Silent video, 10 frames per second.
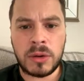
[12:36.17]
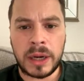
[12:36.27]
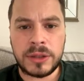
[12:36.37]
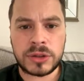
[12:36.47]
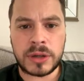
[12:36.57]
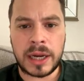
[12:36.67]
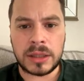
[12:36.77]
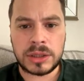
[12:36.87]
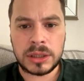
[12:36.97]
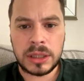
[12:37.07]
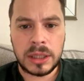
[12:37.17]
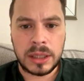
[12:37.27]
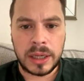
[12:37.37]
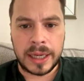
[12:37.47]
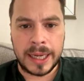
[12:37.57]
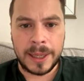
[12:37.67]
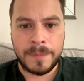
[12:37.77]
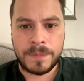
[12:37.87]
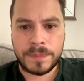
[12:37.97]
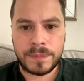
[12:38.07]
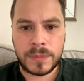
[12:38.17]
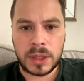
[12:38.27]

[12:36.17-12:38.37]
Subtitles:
quite stretched. Um,